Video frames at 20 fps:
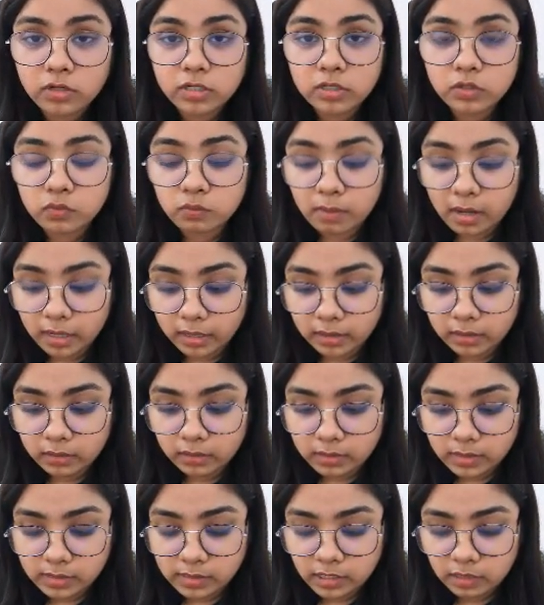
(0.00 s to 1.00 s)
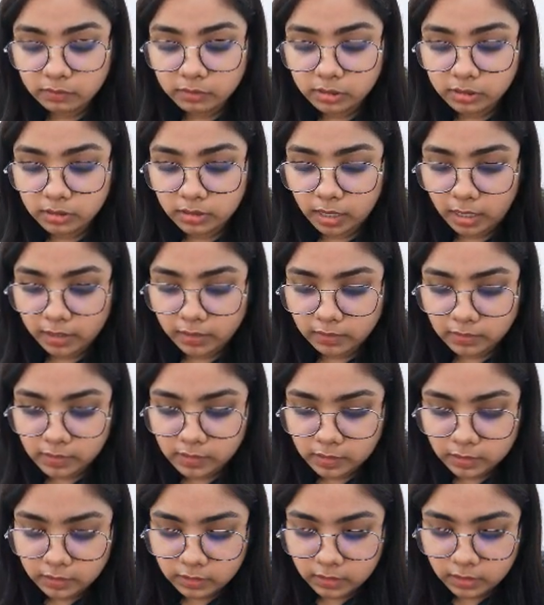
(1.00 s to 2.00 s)
to my assumption, I
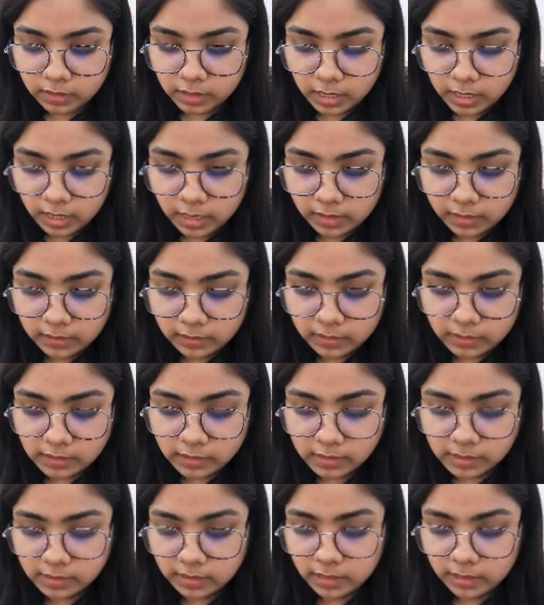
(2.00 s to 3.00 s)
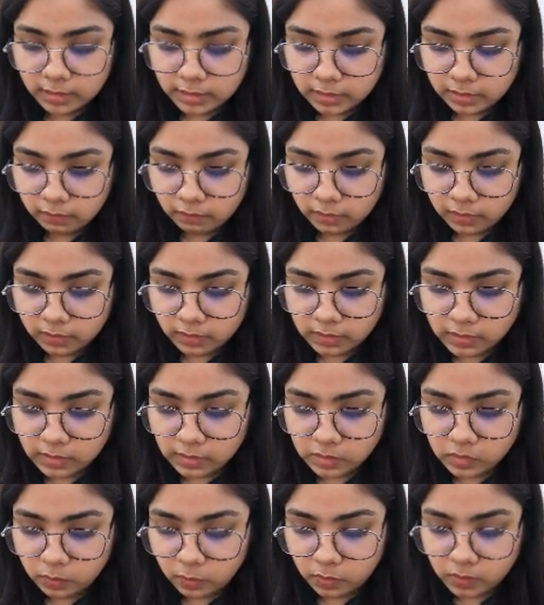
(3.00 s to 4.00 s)
considered this as negative and this
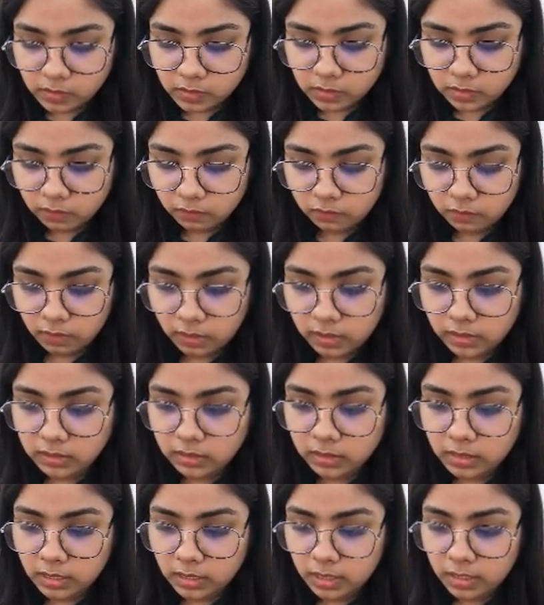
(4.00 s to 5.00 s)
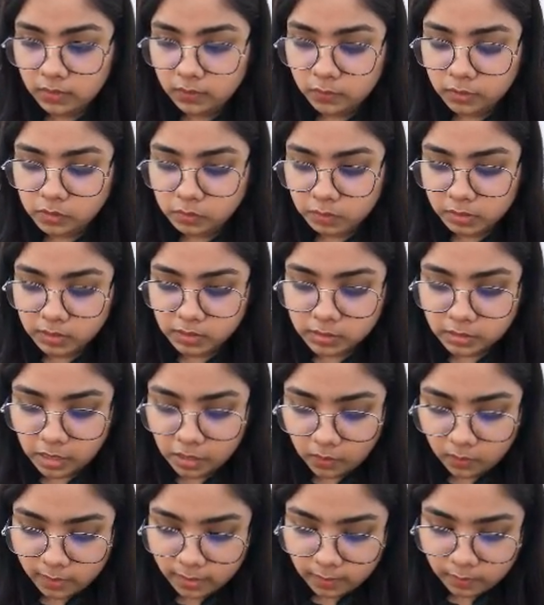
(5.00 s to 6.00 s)
as positive, right? Which means
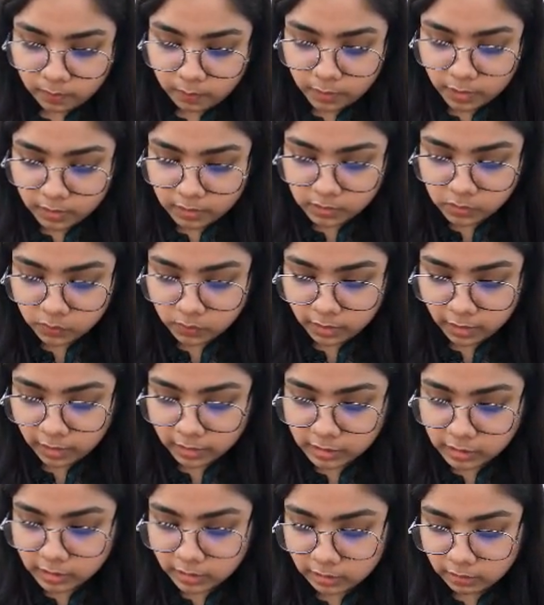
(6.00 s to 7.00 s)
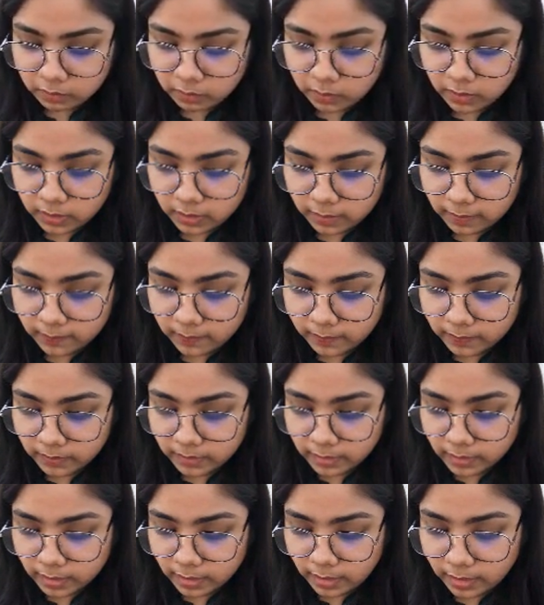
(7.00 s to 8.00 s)
now impulse will actually be
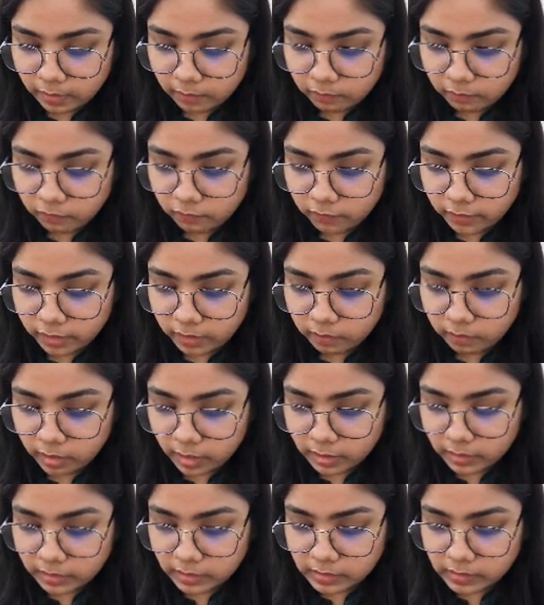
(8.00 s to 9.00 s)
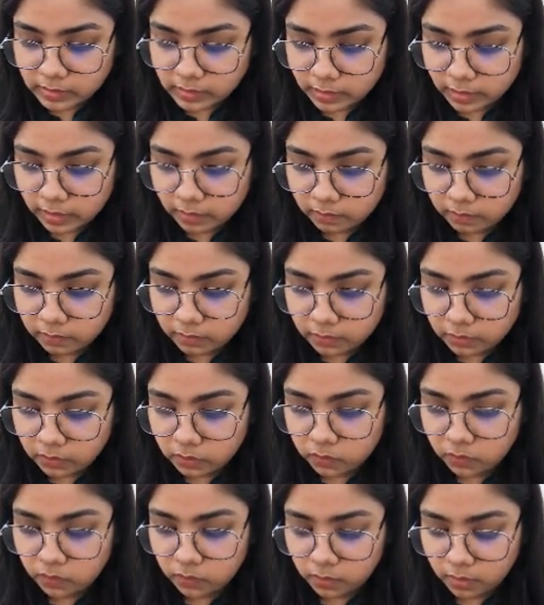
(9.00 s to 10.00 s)
mv minus
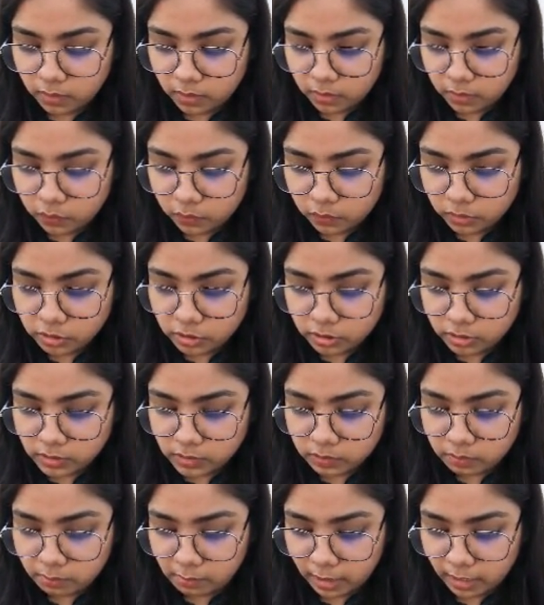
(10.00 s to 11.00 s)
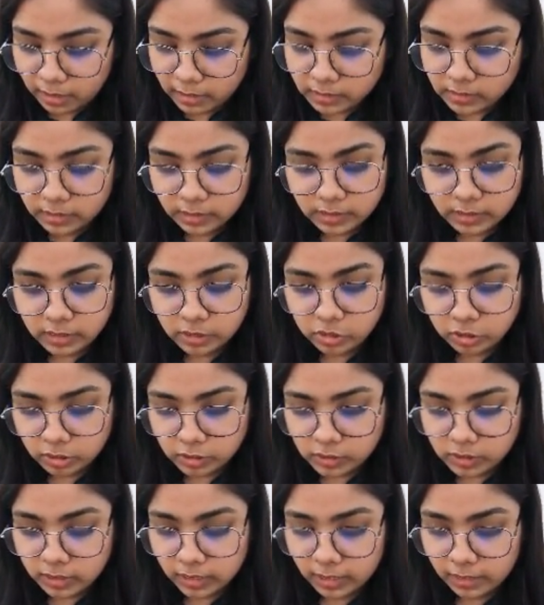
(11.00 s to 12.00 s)
mu, which is mass is
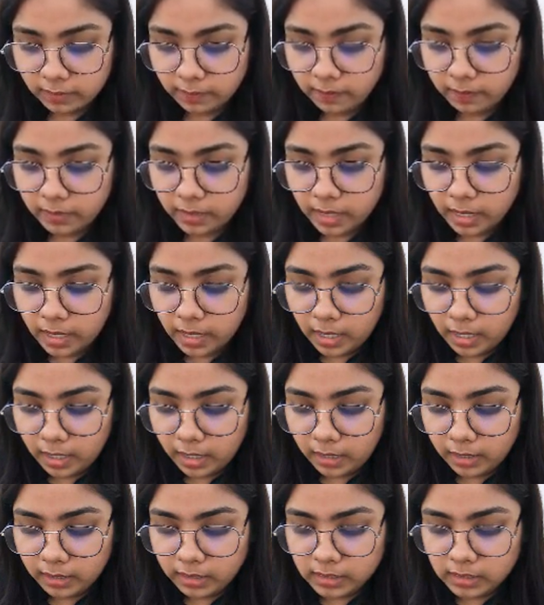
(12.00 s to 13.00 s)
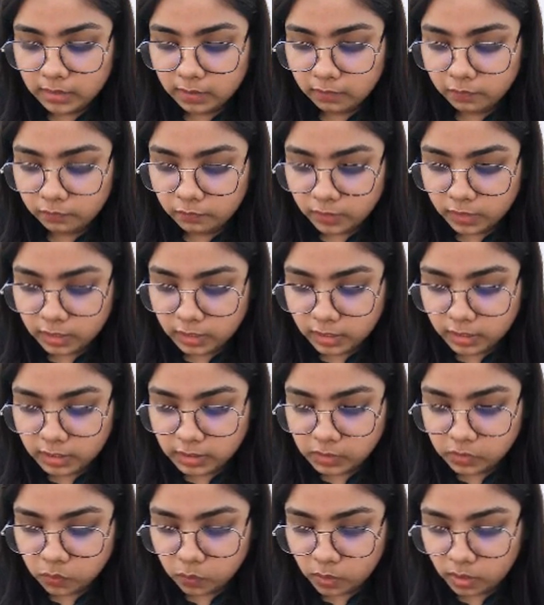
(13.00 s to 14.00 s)
just m, and v
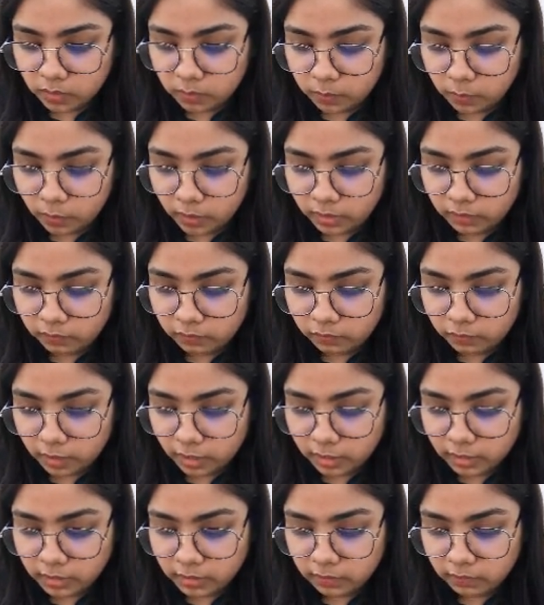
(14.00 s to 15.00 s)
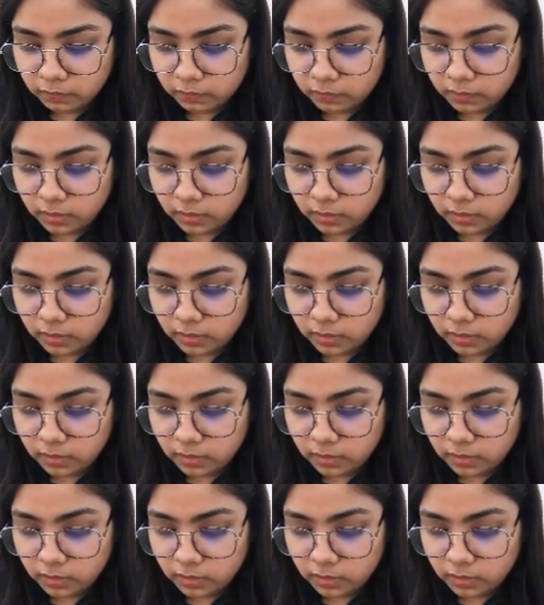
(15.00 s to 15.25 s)
is 1.5